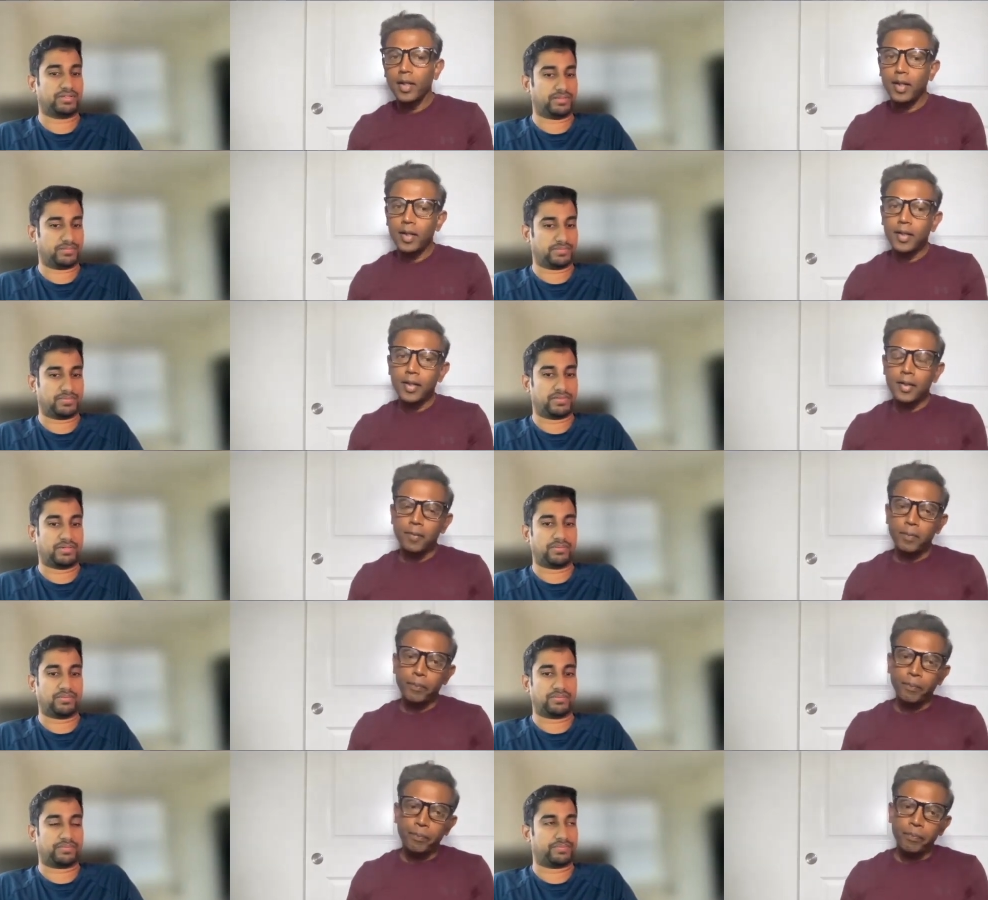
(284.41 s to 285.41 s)
Speaker 1: And
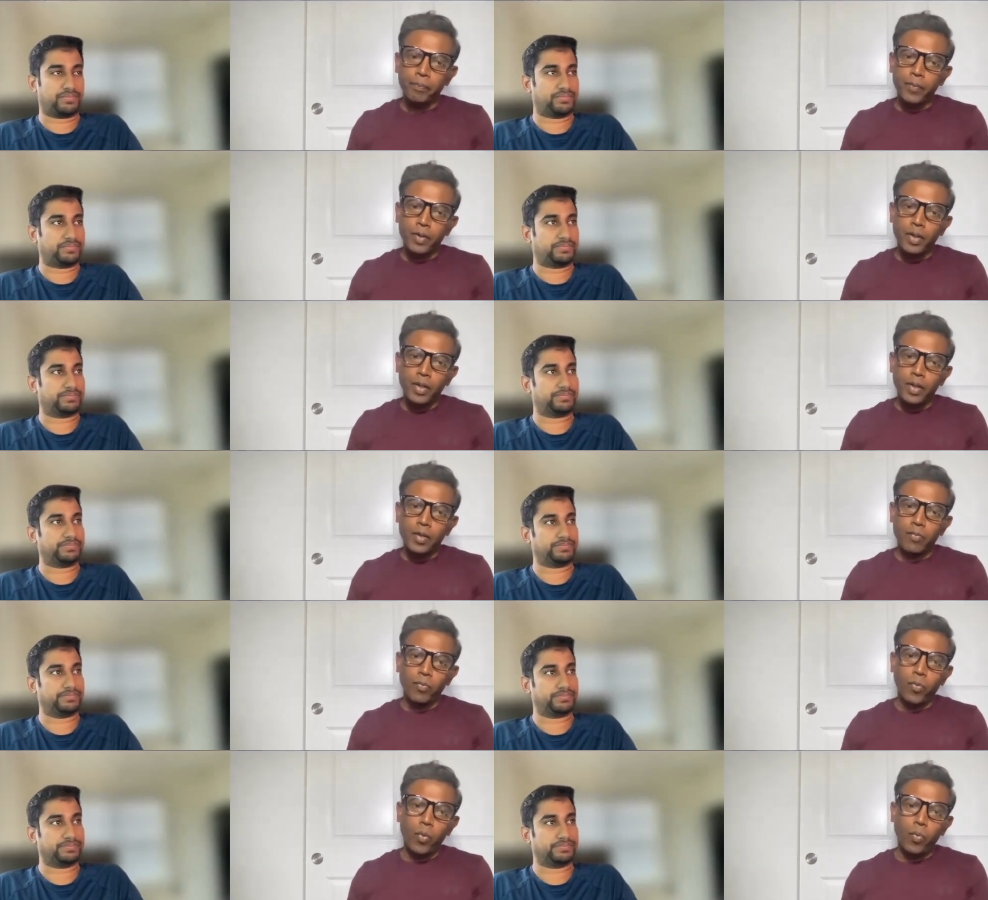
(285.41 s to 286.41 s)
um, uh,
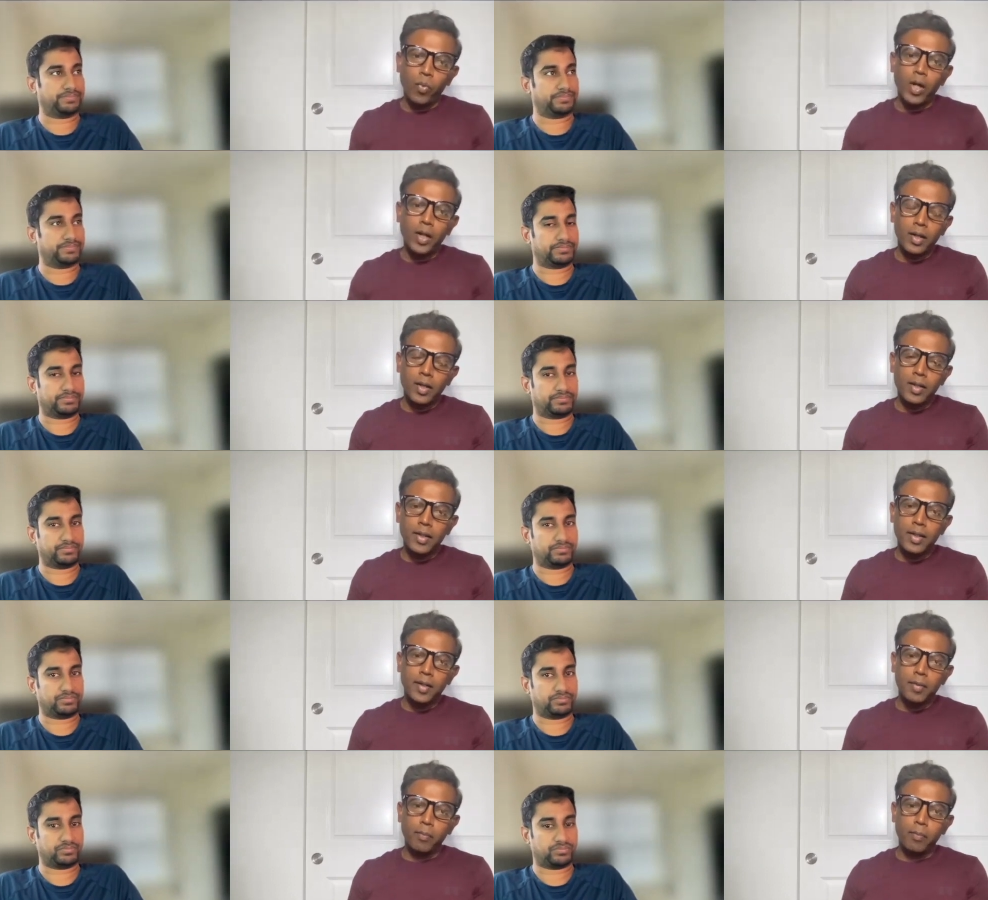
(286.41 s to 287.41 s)
what are all
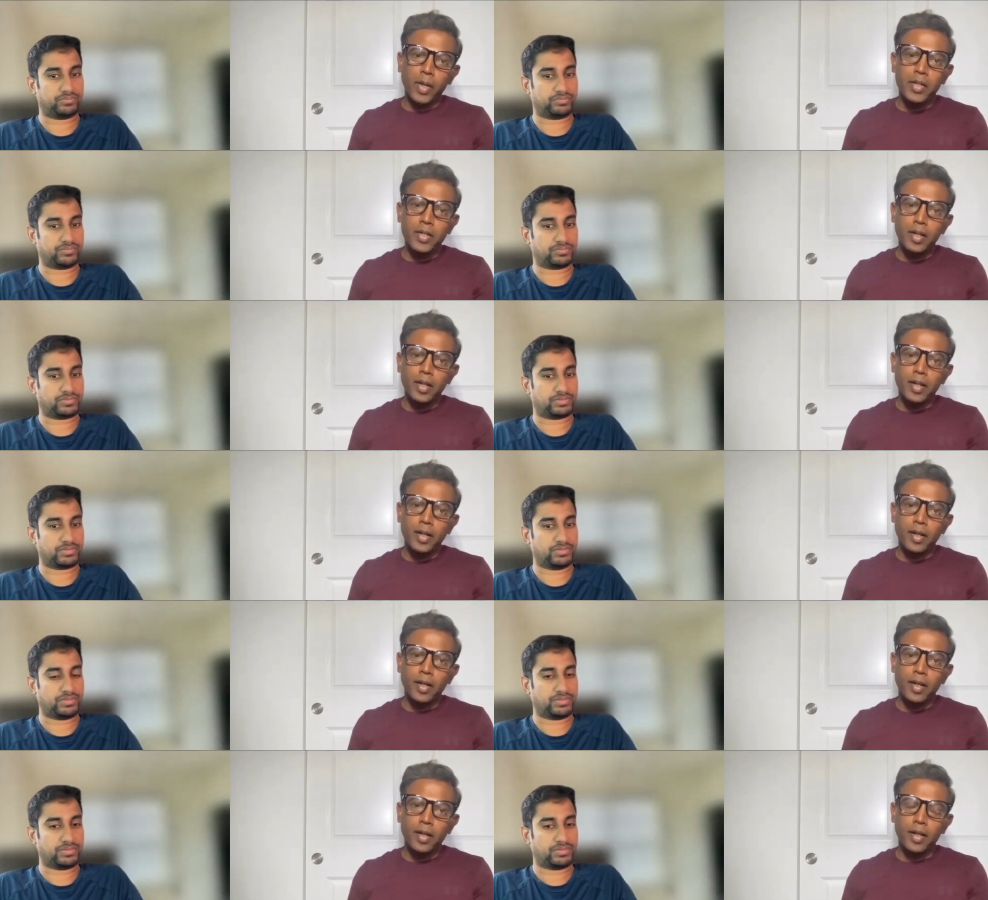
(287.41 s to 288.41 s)
the major
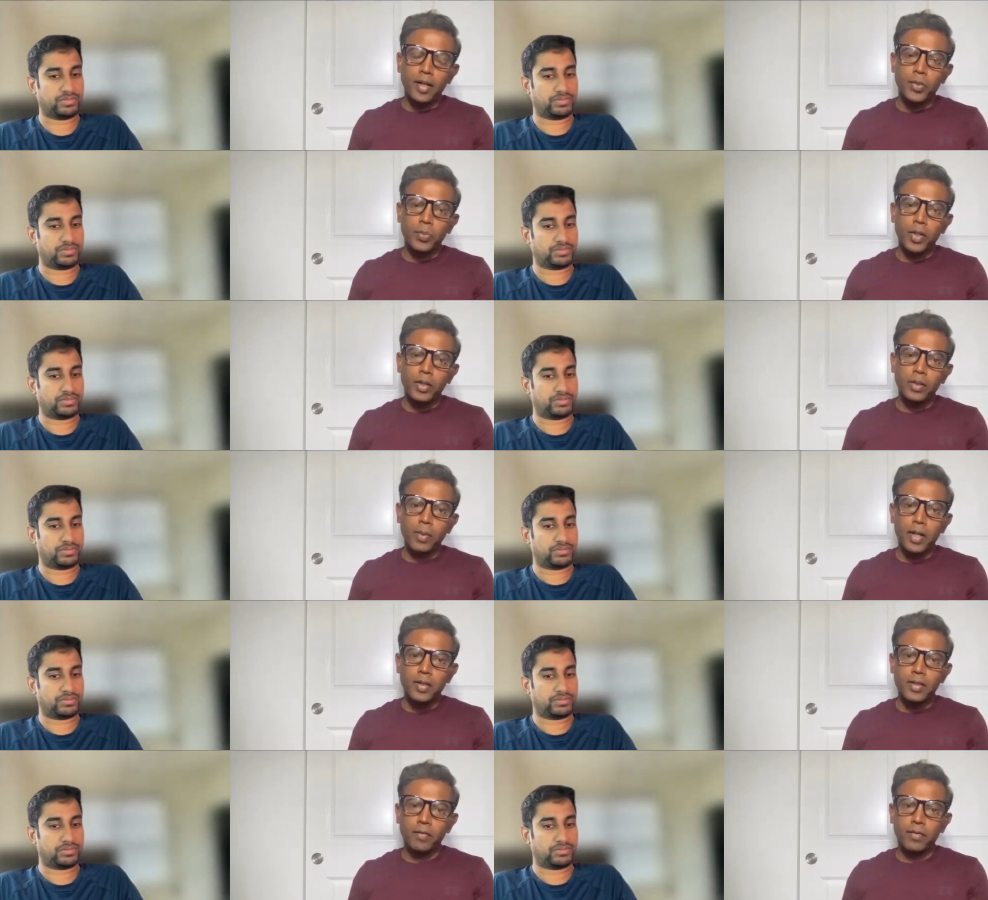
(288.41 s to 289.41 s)
uh,
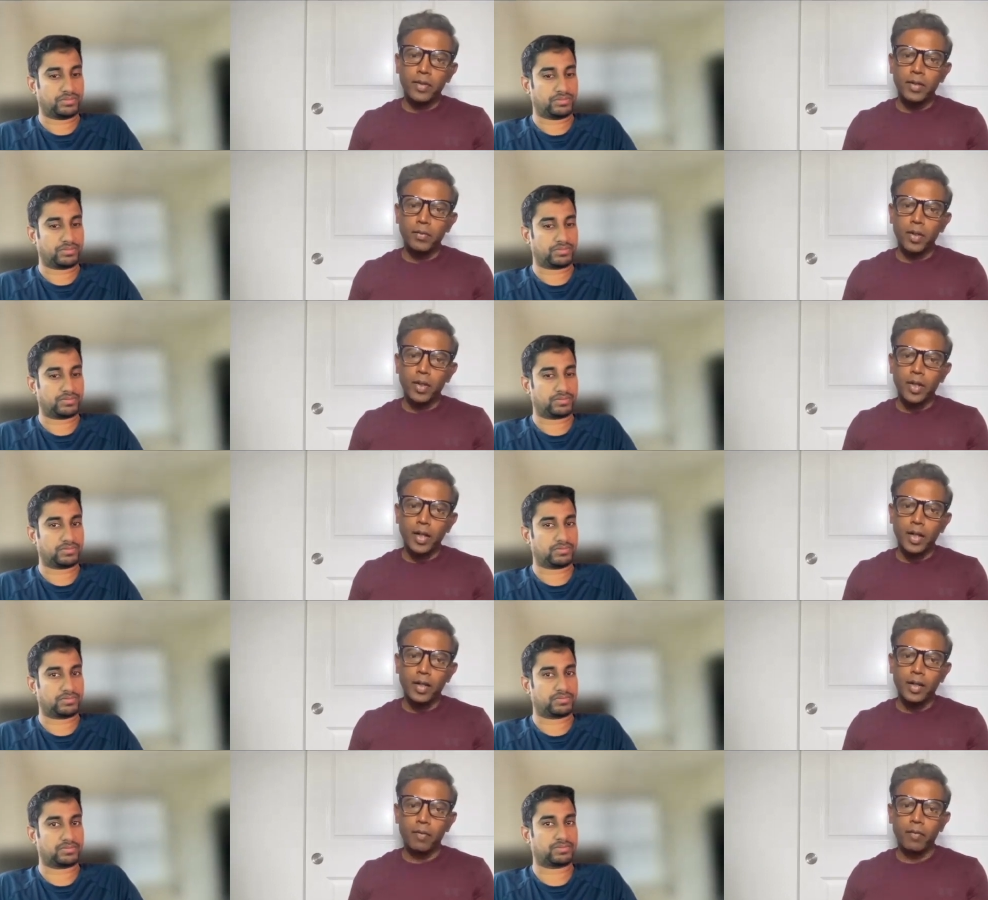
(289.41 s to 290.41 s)
responsibilities of a network
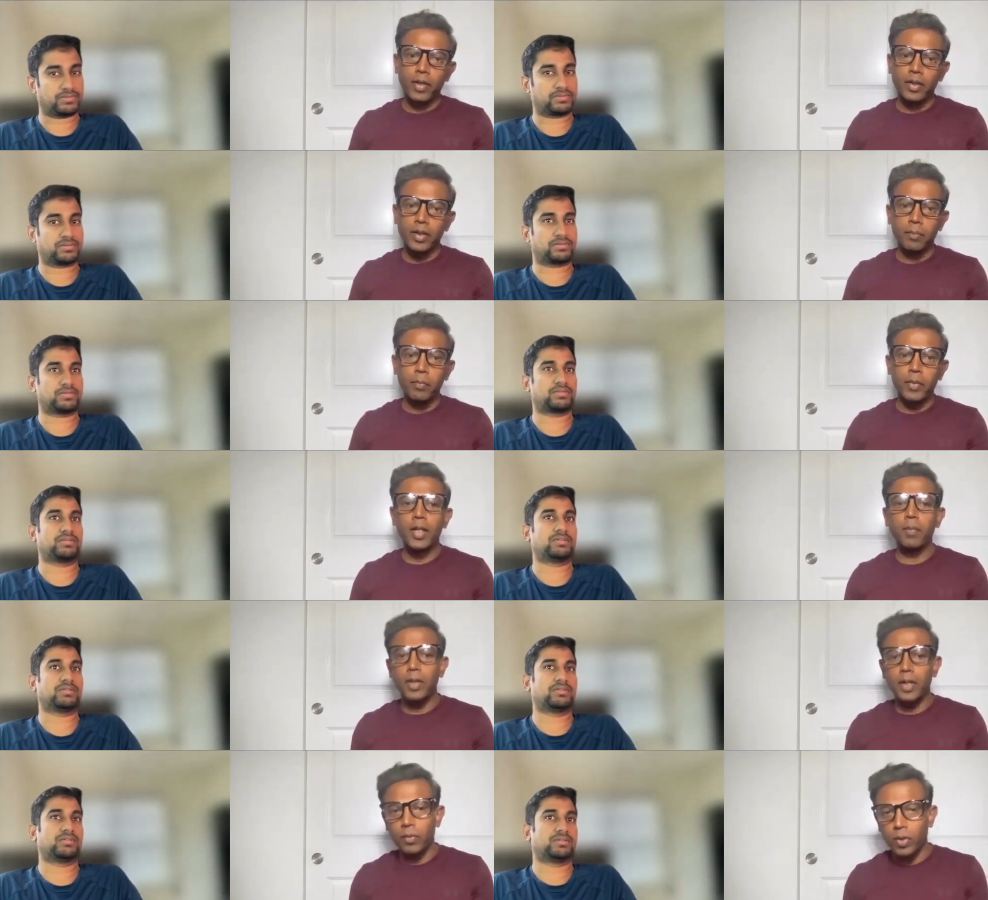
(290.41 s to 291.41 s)
architect when they become
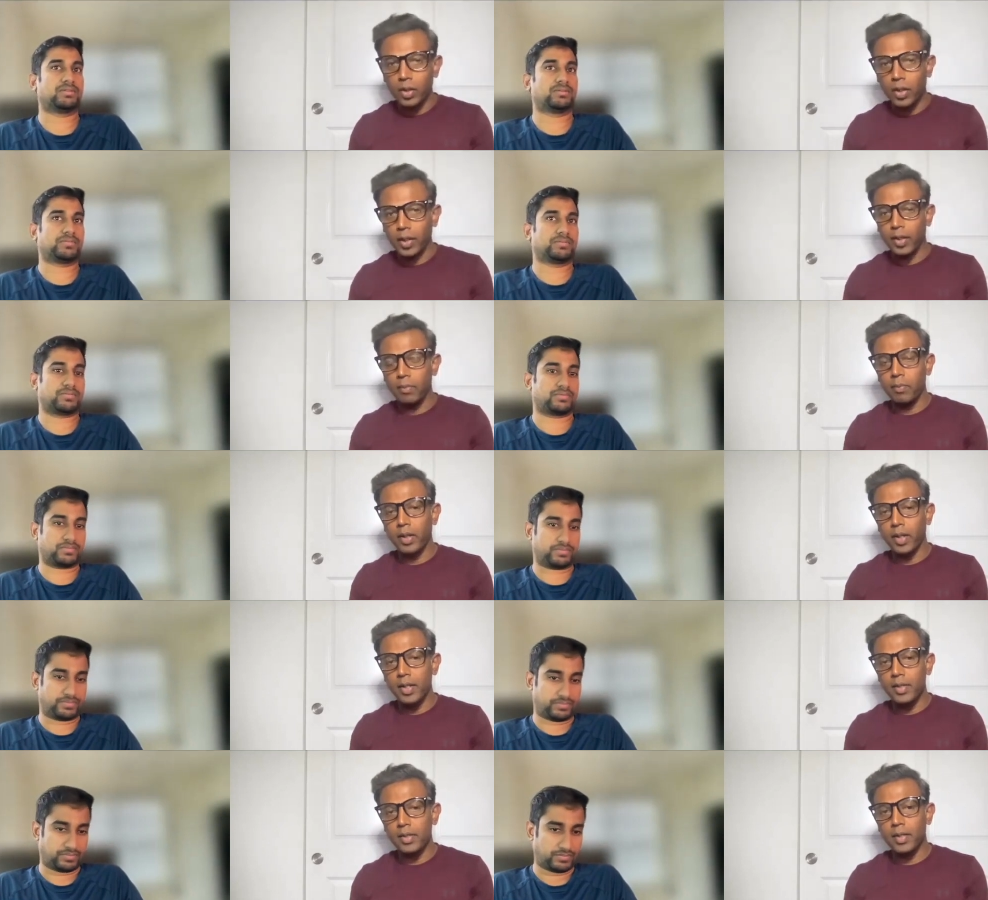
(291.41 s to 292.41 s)
a network architect?
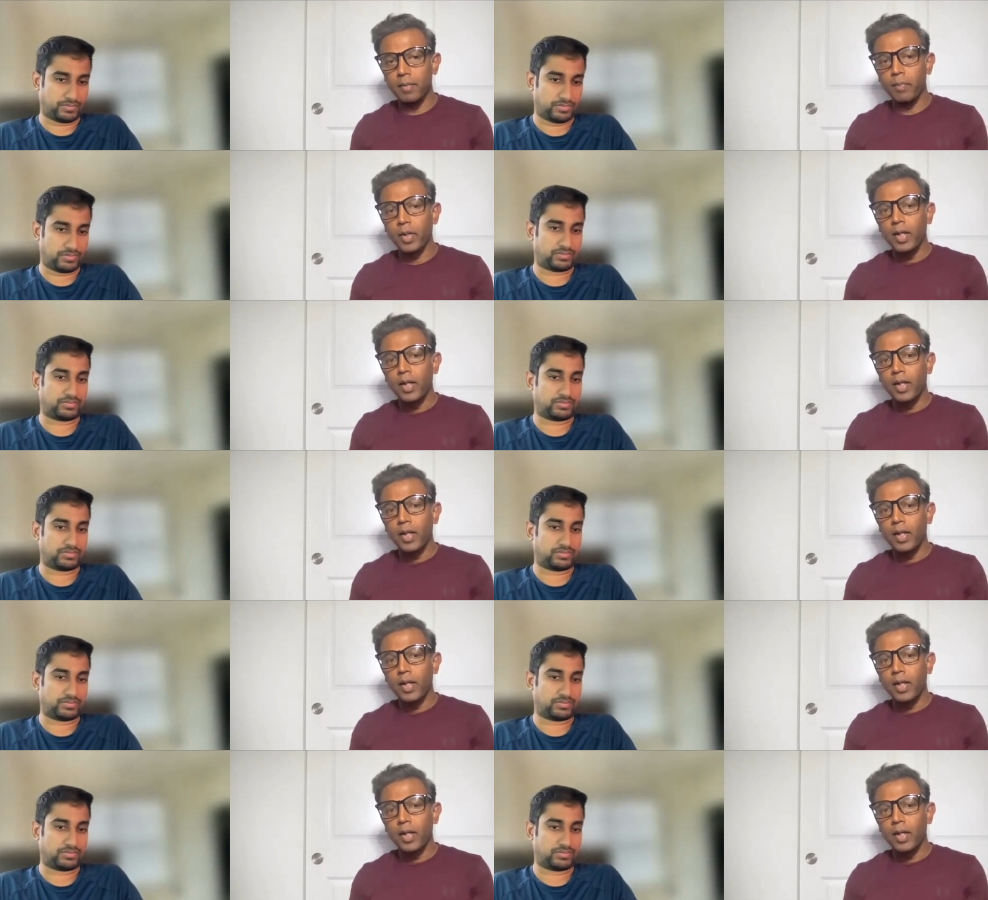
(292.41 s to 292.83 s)
Because um,